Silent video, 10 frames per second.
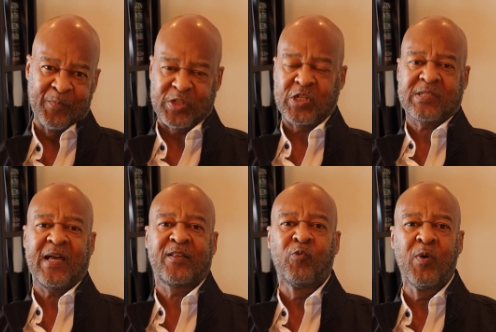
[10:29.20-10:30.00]
But just
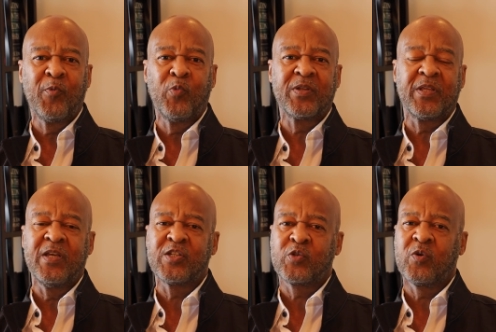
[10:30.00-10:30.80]
like the woman with
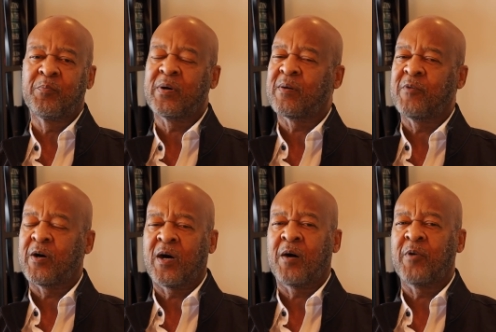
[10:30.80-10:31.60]
the issue of, uh,
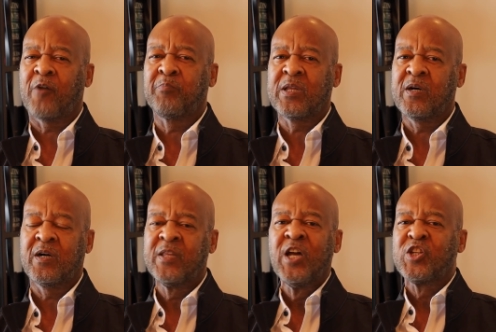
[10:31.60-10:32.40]
uh, of,
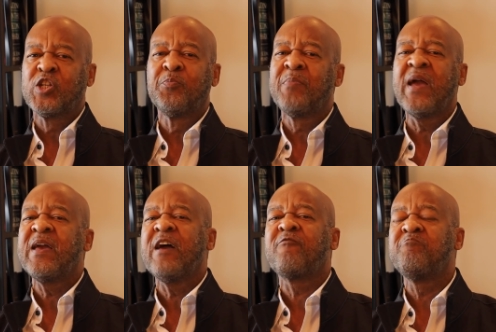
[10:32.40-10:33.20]
blood, she
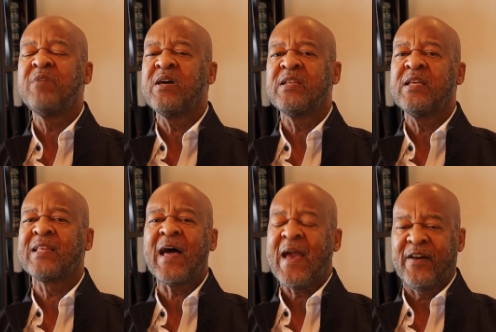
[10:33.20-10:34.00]
may have been
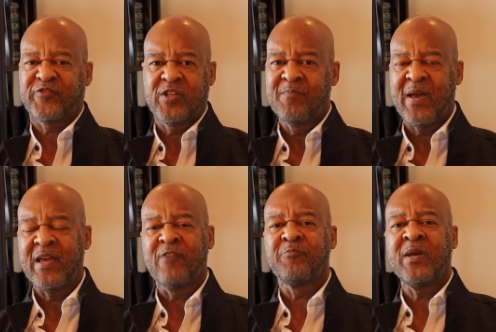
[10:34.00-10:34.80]
last. She
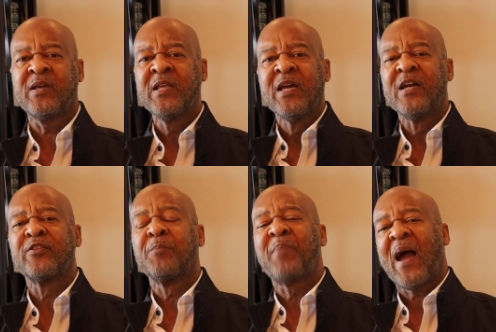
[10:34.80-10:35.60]
may have been
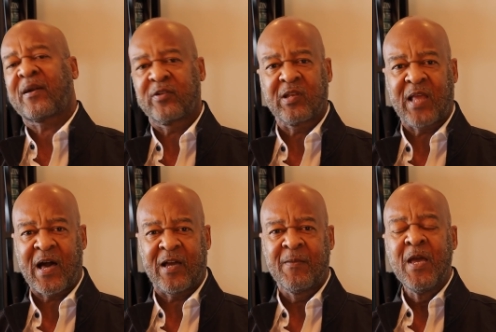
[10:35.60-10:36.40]
in the back of the
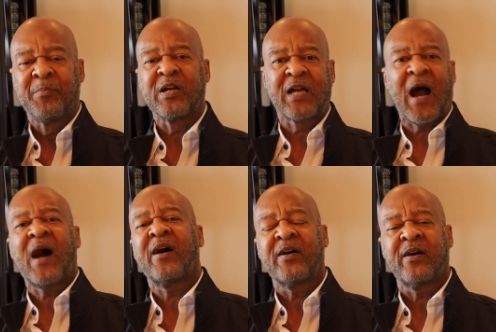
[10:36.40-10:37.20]
line. But
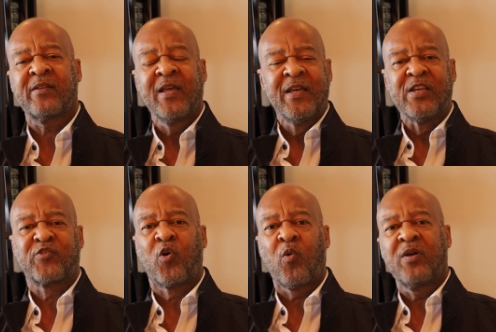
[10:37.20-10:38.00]
God
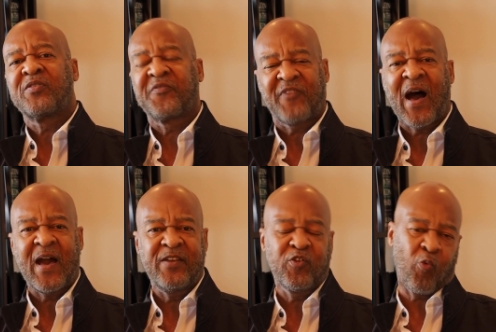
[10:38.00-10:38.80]
is going to
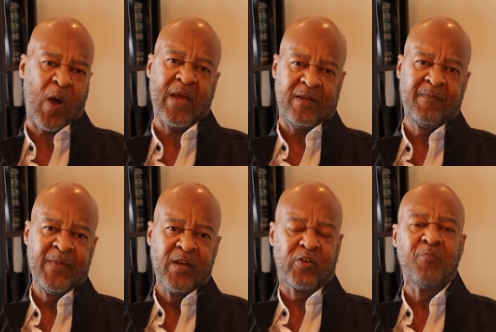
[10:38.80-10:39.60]
find a way
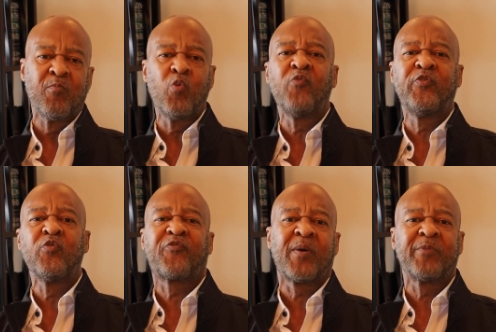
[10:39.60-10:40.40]
to move
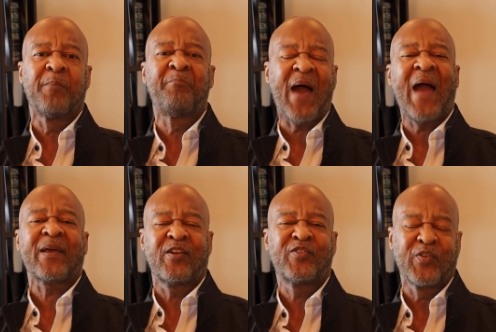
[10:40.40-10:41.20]
you from the
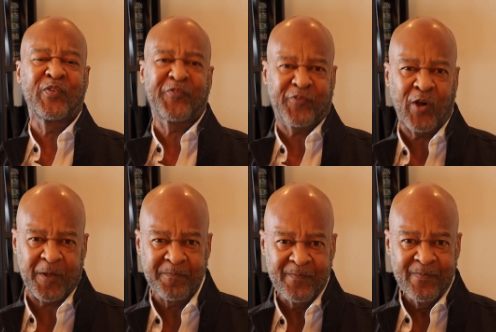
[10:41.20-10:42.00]
back to the
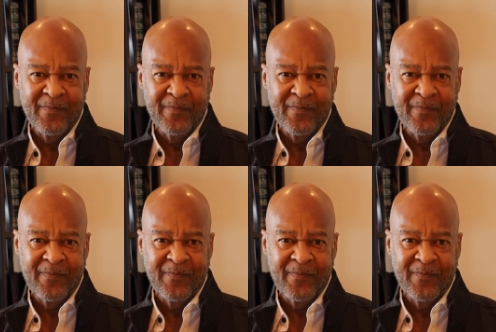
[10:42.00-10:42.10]
front.